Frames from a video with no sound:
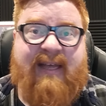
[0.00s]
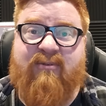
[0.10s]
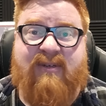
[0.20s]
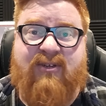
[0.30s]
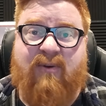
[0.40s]
That
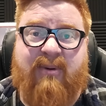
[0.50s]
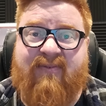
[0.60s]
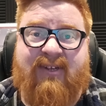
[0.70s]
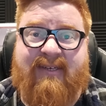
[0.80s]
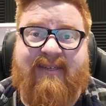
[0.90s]
was so
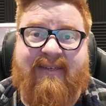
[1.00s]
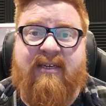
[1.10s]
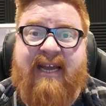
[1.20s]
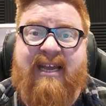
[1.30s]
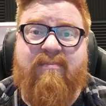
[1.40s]
perfect.
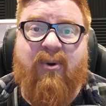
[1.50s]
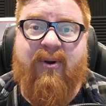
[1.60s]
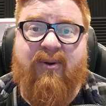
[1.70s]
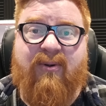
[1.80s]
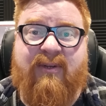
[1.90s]
Dane
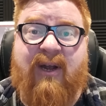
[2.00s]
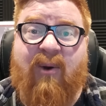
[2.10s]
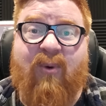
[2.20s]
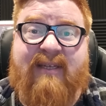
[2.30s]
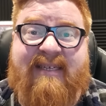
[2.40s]
Bornhold.
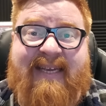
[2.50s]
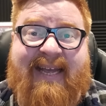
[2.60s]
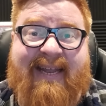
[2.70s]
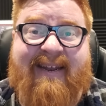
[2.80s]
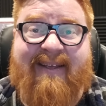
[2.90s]
Once
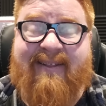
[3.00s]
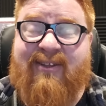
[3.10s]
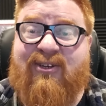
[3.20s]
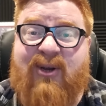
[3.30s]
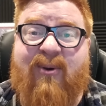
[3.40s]
again,
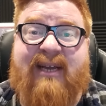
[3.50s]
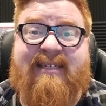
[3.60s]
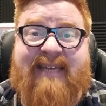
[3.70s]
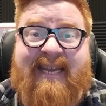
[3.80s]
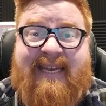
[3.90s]
the show has
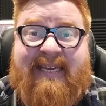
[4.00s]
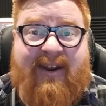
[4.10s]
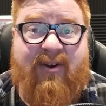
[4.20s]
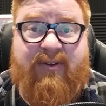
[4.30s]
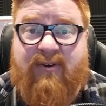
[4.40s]
taken
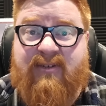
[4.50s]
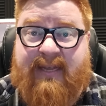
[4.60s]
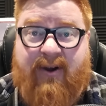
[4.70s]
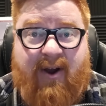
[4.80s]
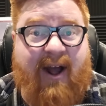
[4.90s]
characters
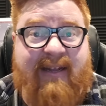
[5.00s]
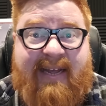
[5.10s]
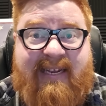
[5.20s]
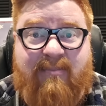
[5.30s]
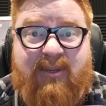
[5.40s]
that are not
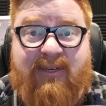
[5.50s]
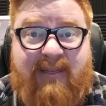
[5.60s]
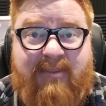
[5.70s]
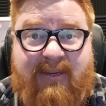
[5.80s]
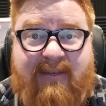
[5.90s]
likable in
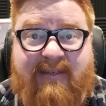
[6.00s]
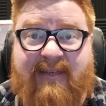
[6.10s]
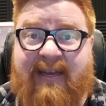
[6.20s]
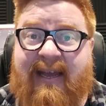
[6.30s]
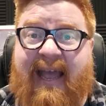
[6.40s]
the books
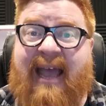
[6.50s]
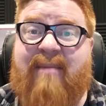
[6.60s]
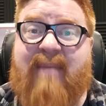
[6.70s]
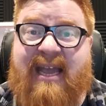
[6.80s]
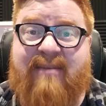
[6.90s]

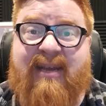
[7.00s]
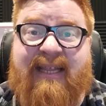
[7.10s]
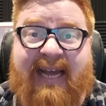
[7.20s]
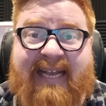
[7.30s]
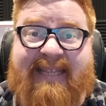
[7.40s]
and made me
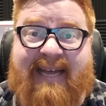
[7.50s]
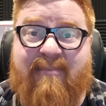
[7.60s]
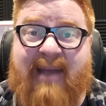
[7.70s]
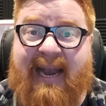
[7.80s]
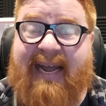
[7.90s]
like
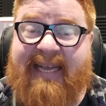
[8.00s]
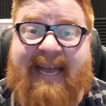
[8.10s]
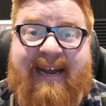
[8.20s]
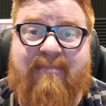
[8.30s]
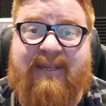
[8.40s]
them. And I
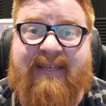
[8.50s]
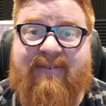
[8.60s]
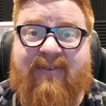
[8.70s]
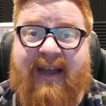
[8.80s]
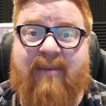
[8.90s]
cannot
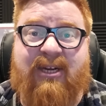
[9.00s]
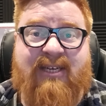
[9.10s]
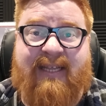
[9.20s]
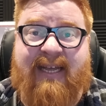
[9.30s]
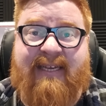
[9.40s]
believe how much
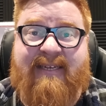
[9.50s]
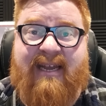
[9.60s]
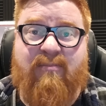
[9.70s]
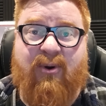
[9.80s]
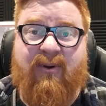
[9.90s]
I like
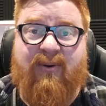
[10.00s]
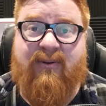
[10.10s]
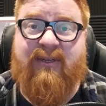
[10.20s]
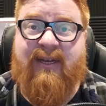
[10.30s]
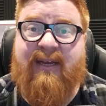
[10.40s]
Dane
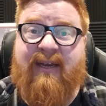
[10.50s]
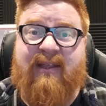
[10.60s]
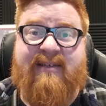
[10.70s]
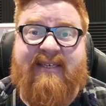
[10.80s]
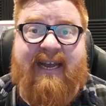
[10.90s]
Bornhold.
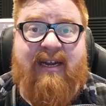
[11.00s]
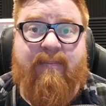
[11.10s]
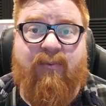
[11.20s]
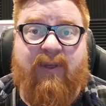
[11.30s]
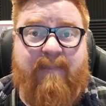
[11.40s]
The
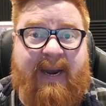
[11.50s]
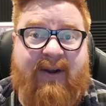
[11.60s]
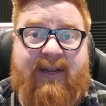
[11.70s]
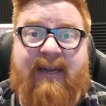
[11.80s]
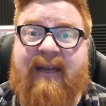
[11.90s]
setup with
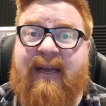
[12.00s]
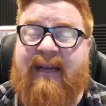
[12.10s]
Perrin,